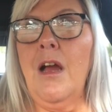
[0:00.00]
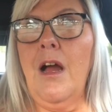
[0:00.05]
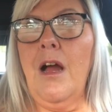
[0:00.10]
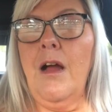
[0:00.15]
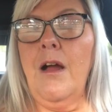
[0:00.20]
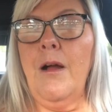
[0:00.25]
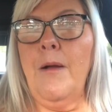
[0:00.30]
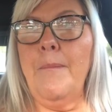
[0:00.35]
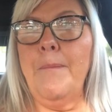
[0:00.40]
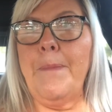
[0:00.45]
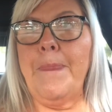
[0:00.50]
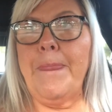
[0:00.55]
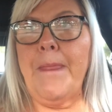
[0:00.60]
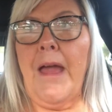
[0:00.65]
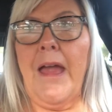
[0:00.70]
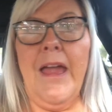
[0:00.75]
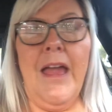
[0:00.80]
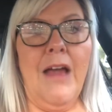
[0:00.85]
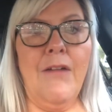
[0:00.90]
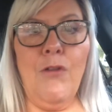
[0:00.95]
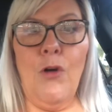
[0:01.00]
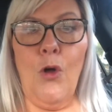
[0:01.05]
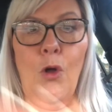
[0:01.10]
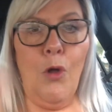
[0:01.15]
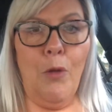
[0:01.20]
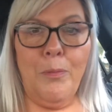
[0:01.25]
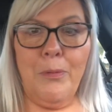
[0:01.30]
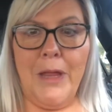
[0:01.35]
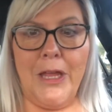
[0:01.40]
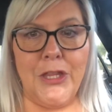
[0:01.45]
I have a
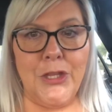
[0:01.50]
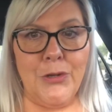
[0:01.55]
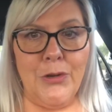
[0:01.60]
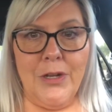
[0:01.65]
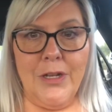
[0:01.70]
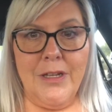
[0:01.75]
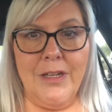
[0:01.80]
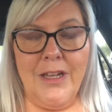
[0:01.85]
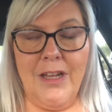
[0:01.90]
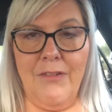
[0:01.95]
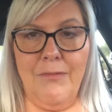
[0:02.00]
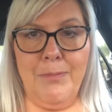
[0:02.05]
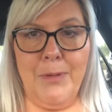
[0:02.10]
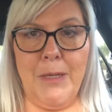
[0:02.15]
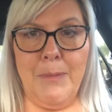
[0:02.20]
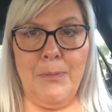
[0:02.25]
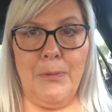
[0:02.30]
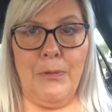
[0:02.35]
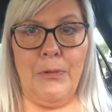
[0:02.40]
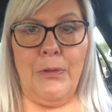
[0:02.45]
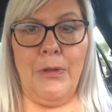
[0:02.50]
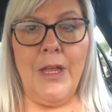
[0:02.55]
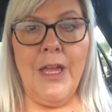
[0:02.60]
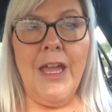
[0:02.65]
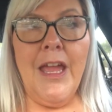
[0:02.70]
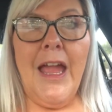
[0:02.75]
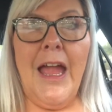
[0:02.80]
whole plethora of people.